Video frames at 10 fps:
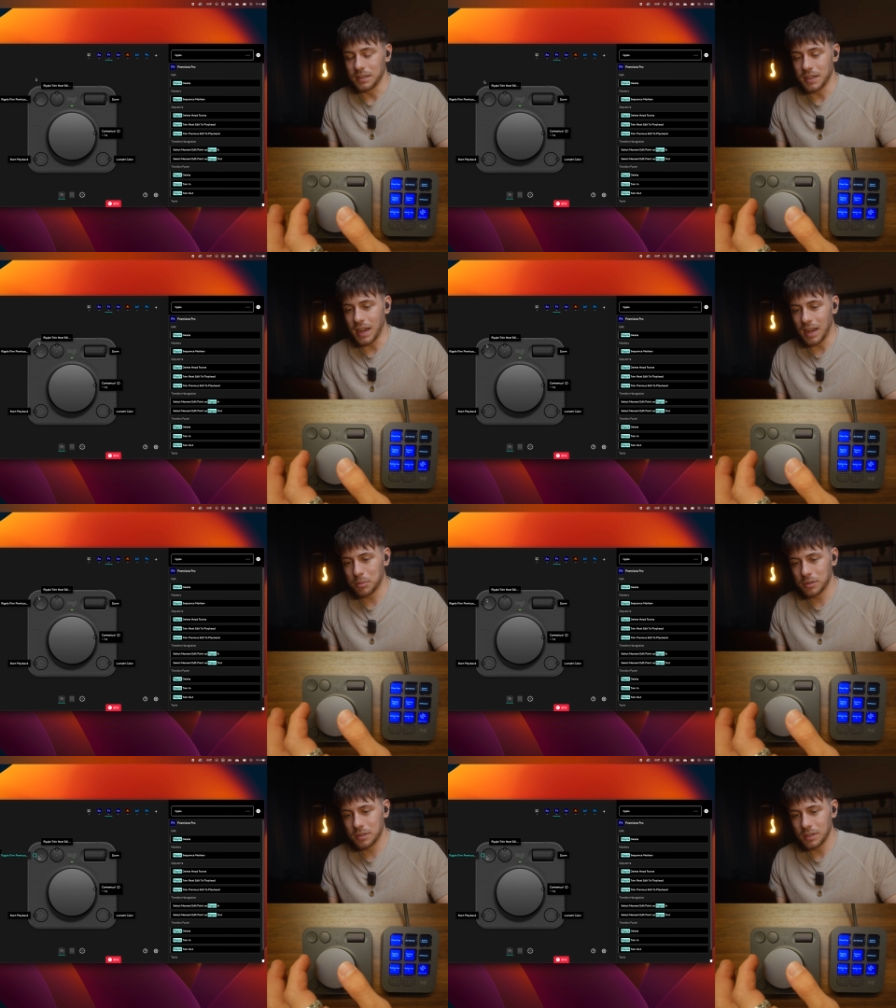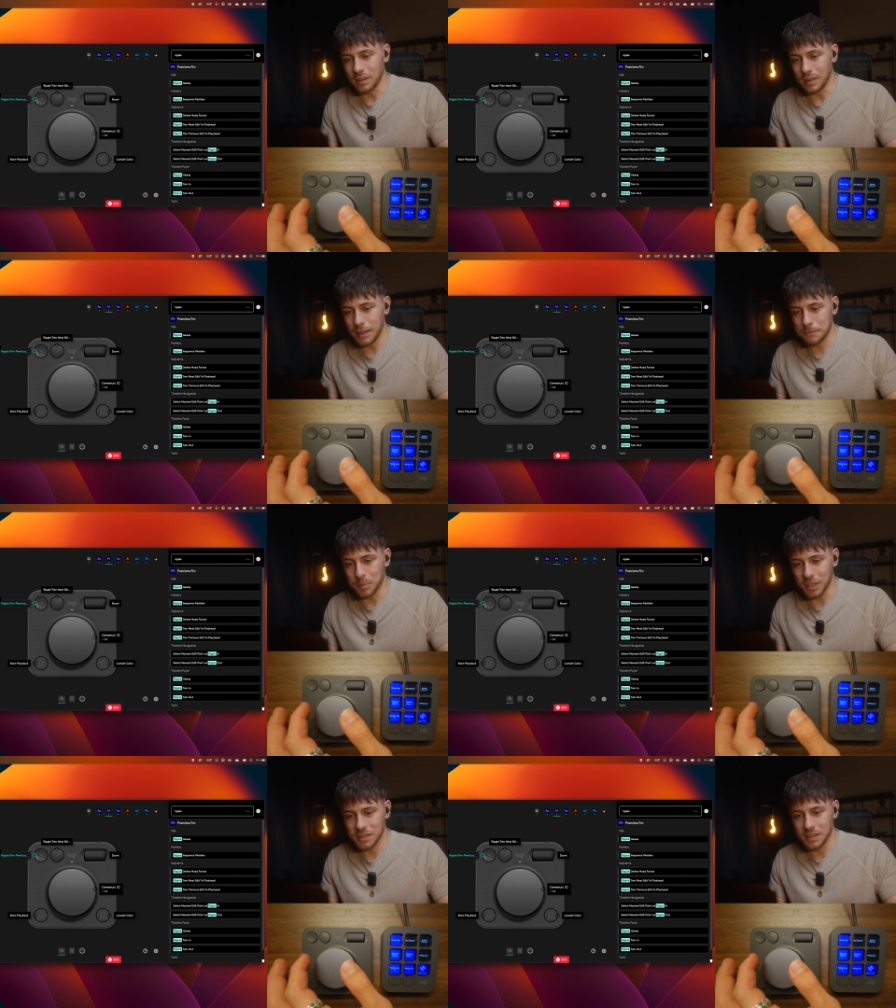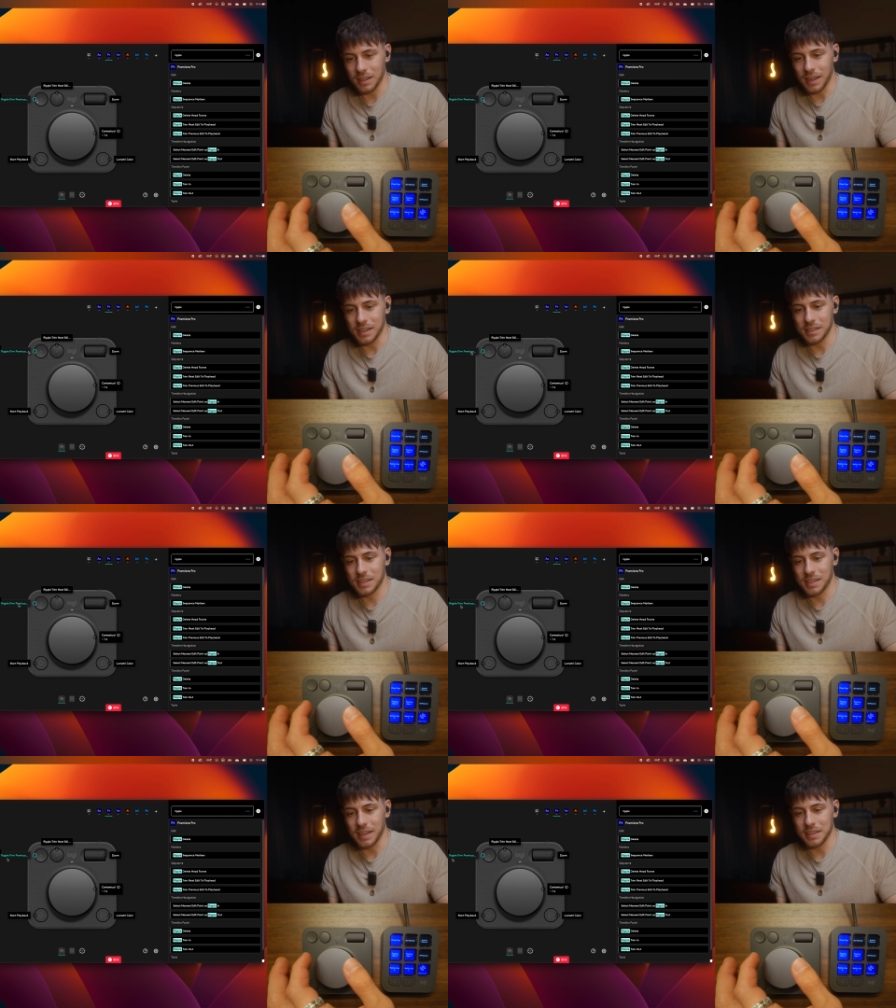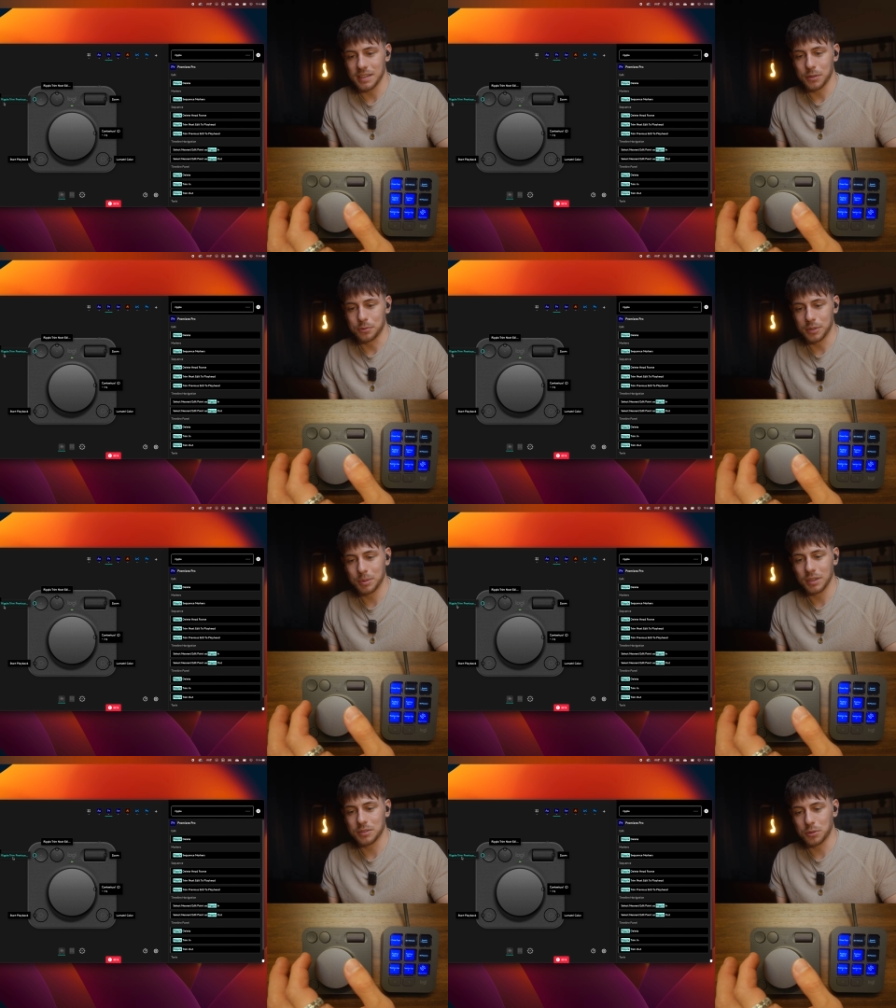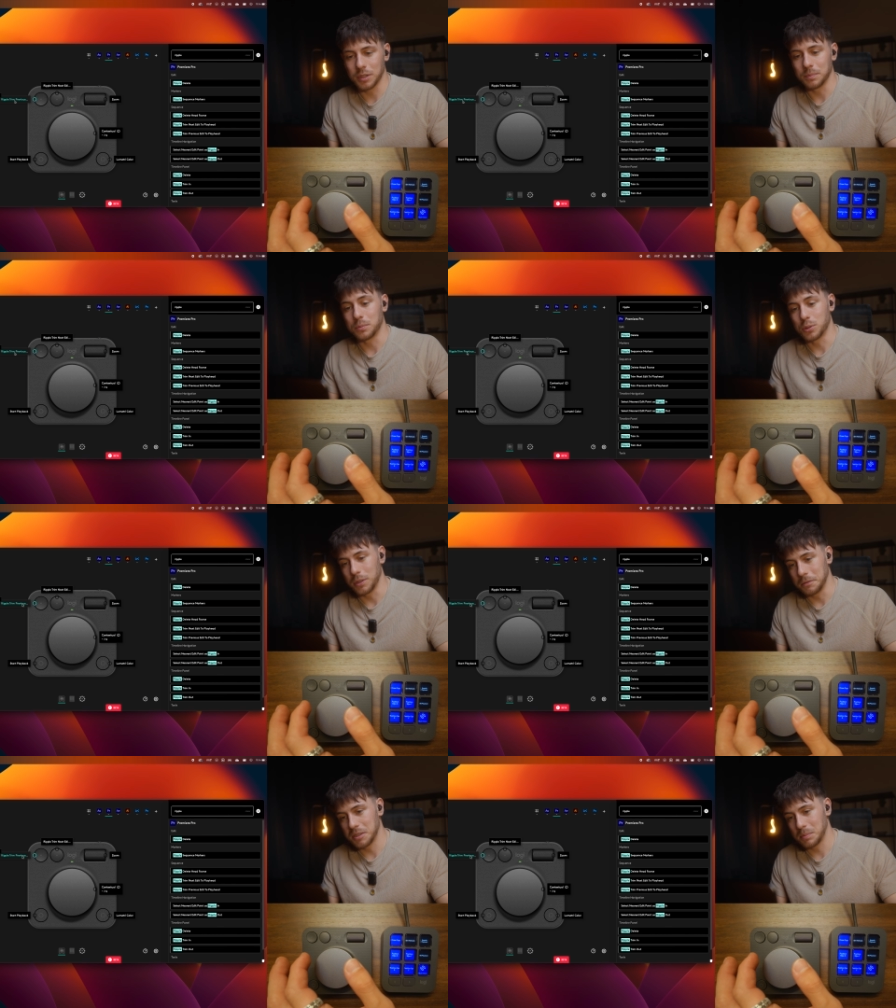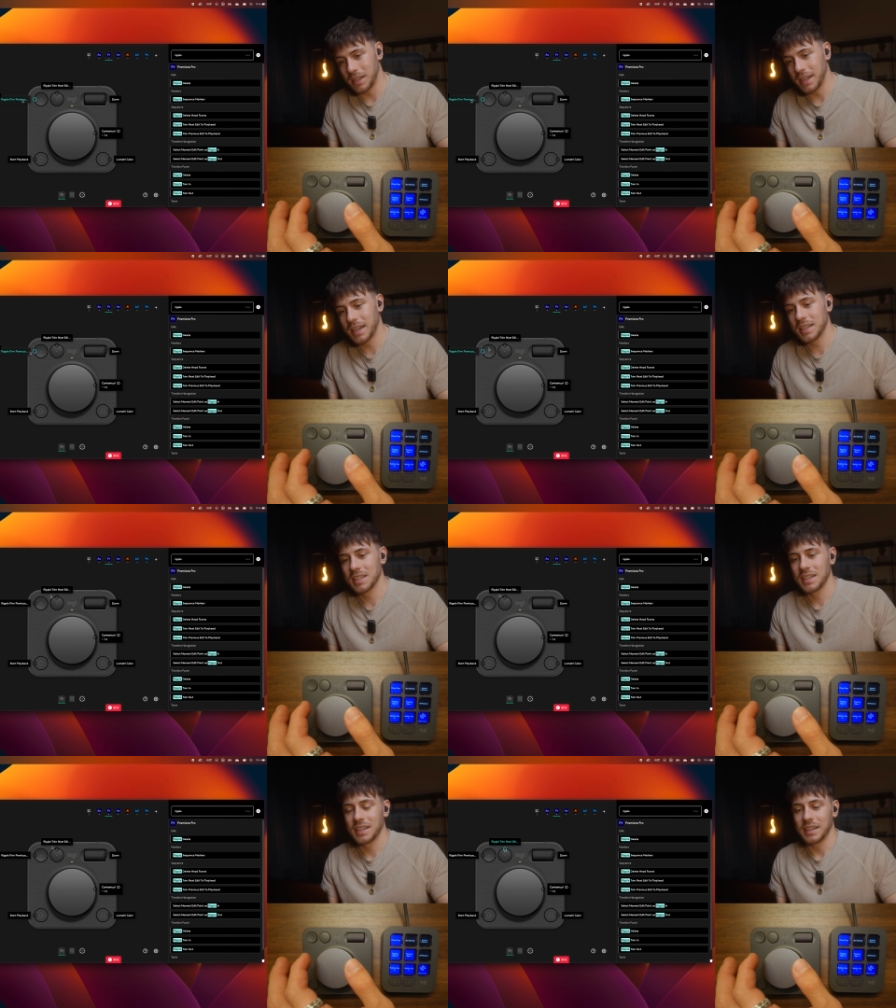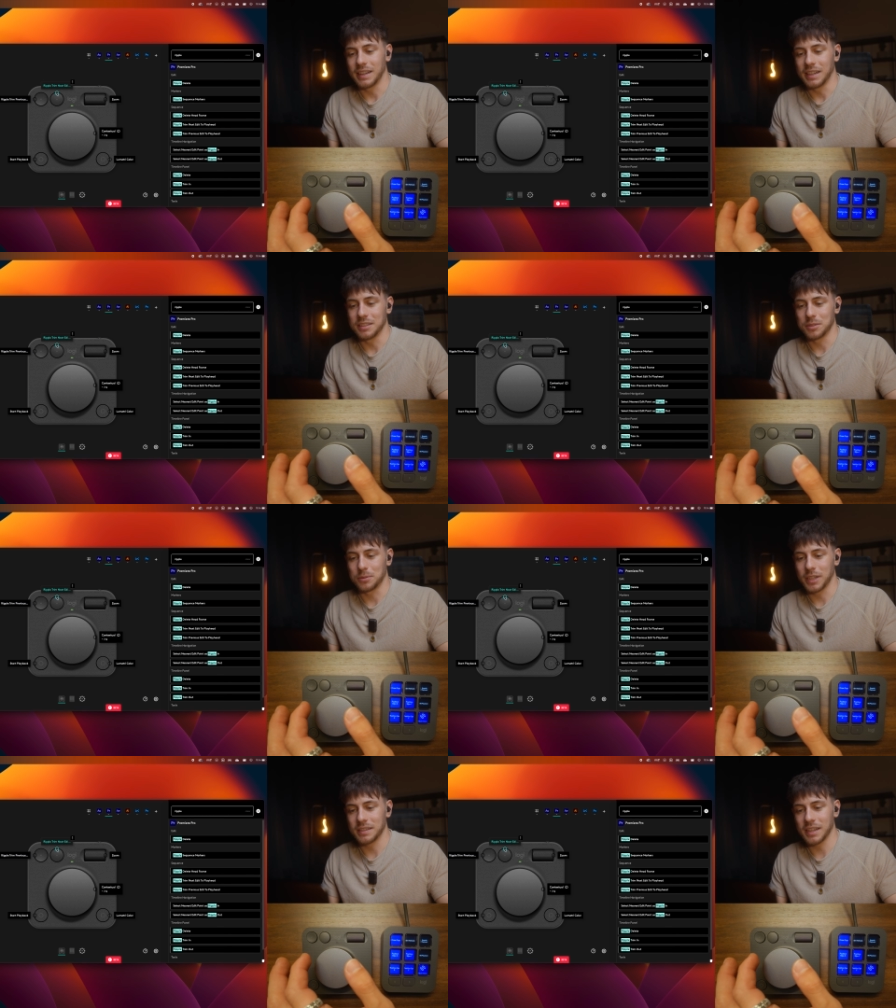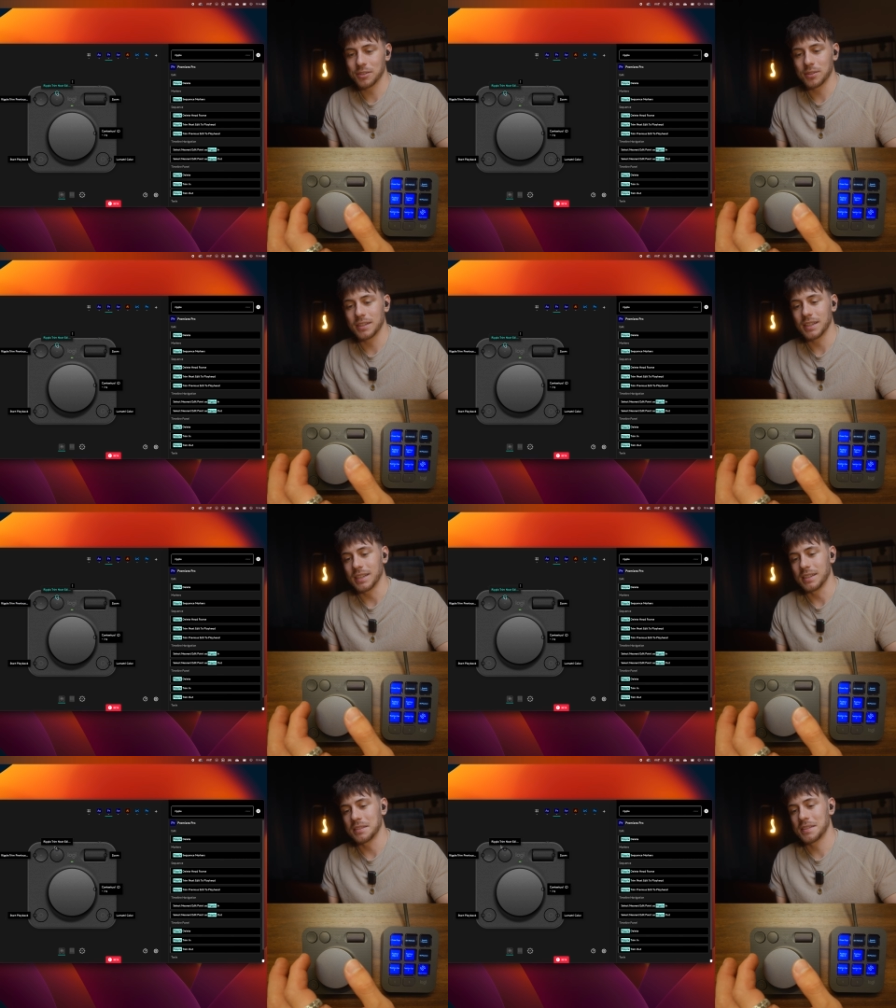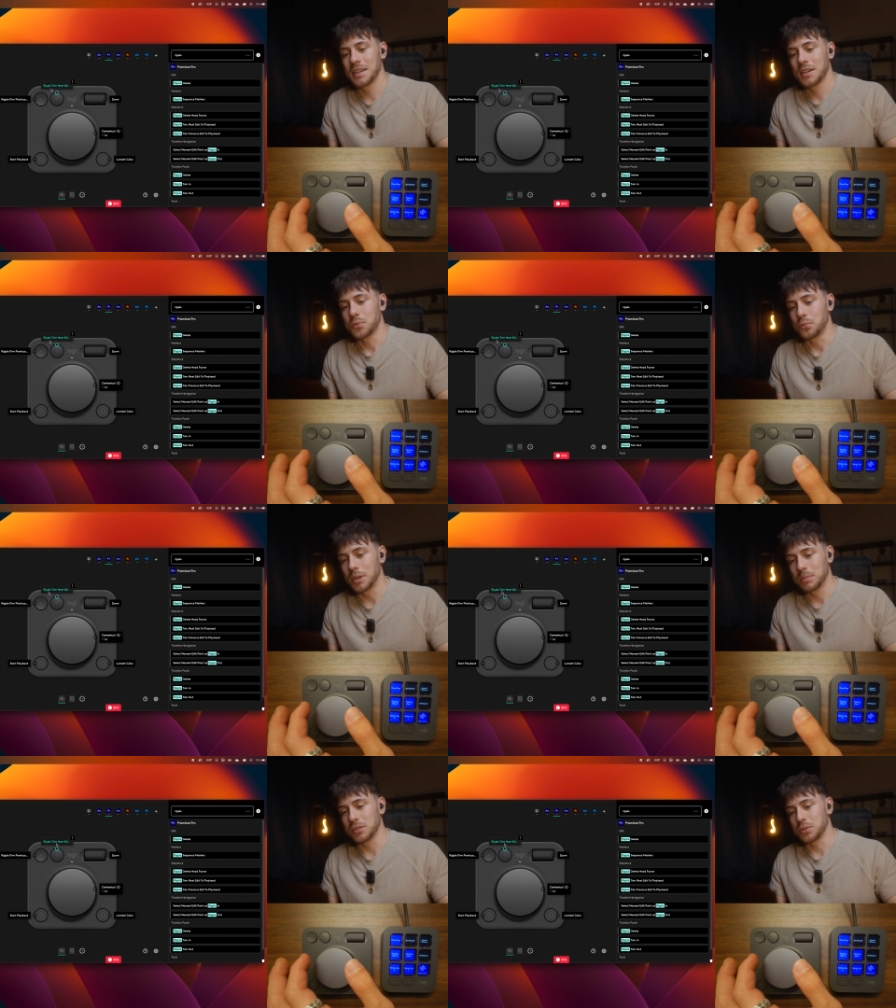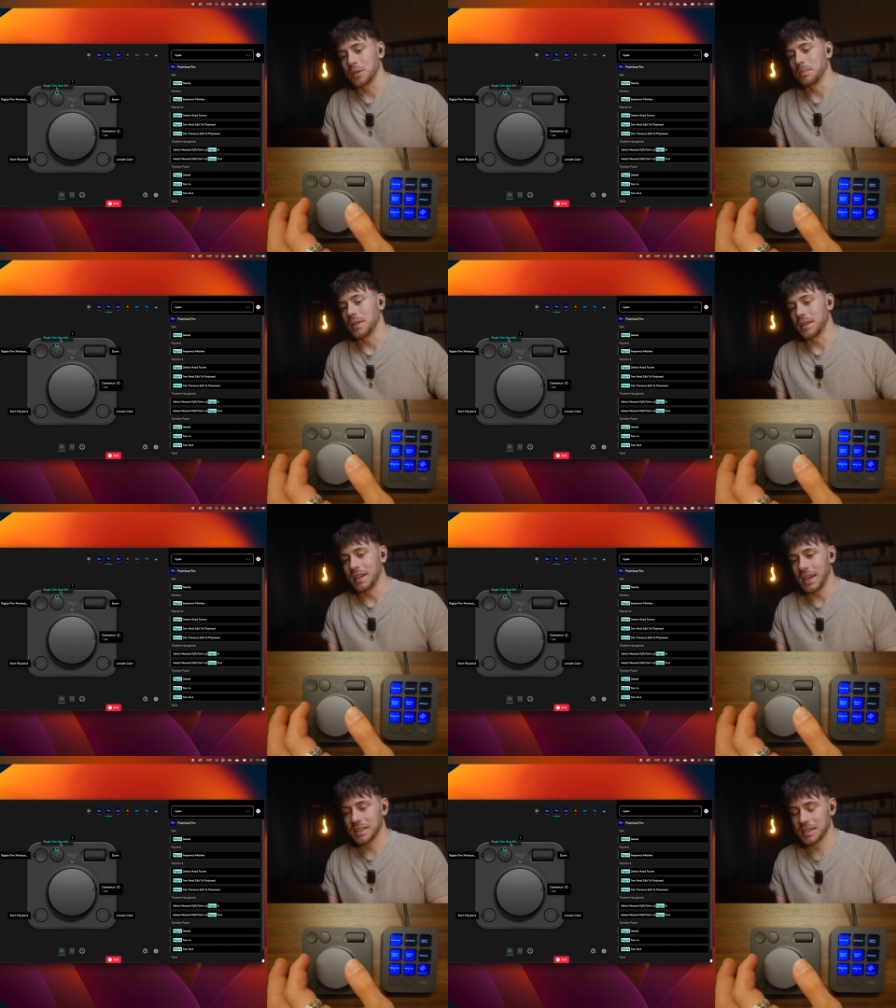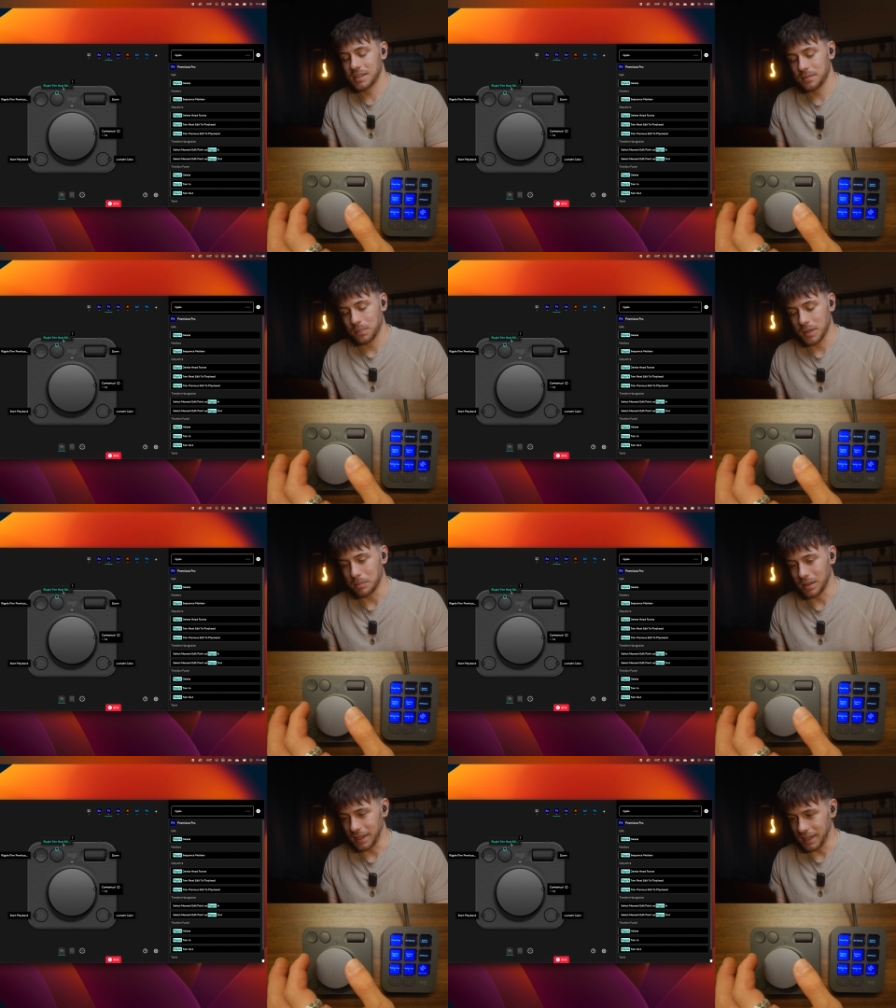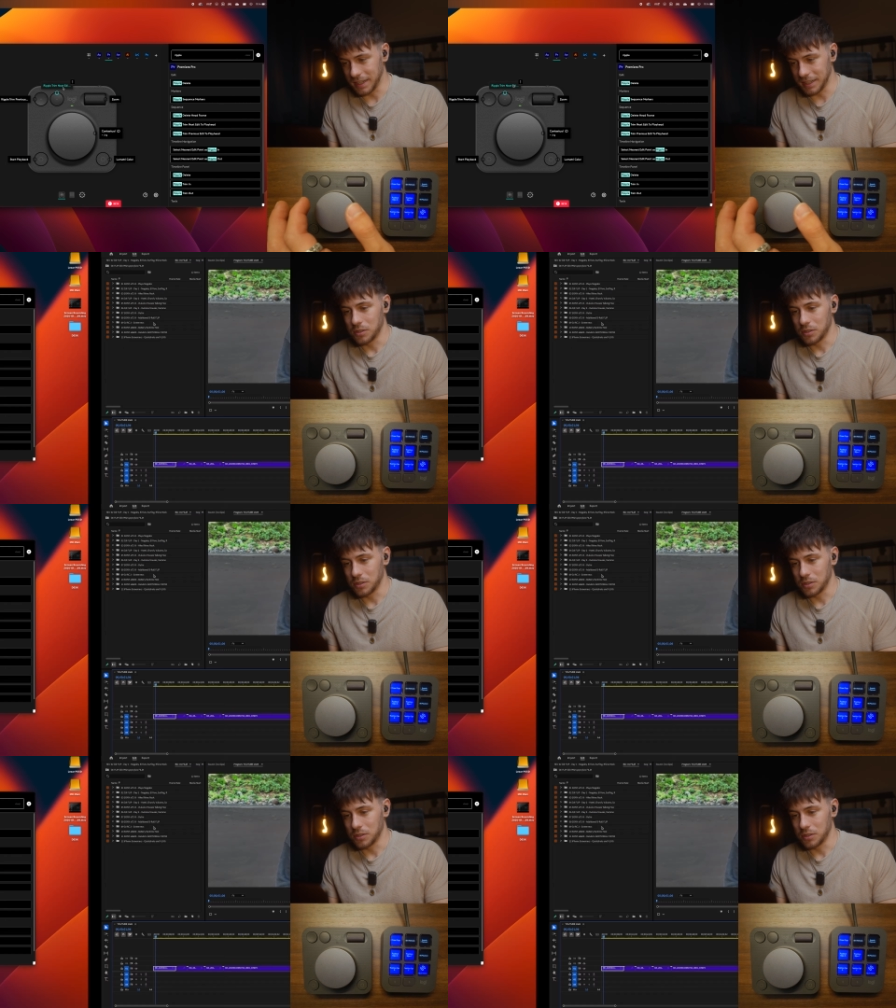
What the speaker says: In the upper left button I set Ripple Trim Previous Playhead, and right next to it it's Ripple Trim Next Playhead.